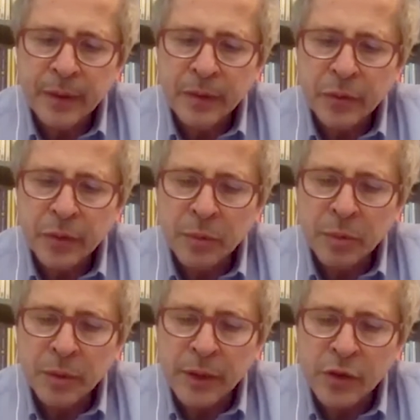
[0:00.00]

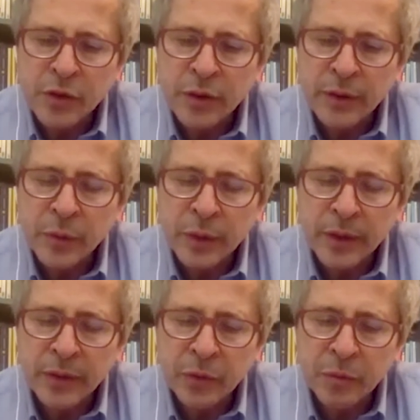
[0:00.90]
population as well
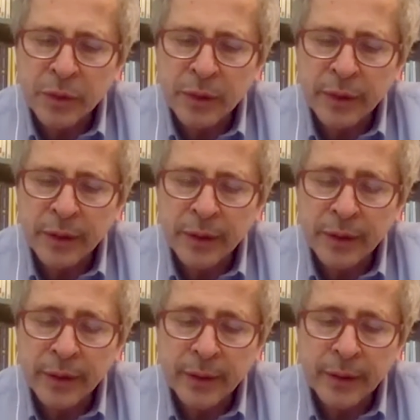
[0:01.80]
as from
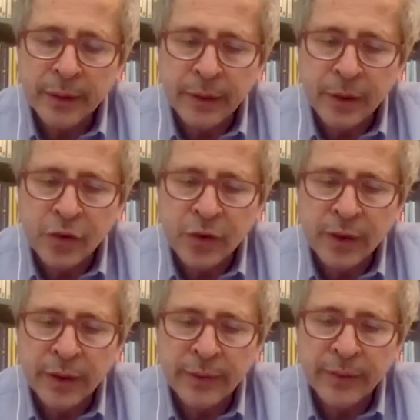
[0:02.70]
the national
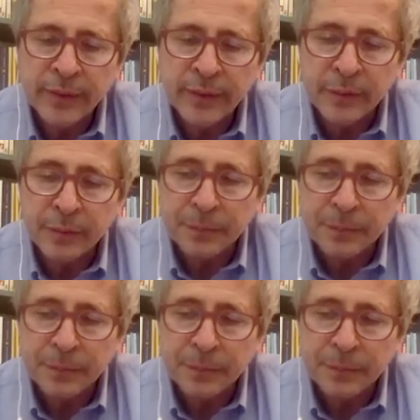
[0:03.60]
health system.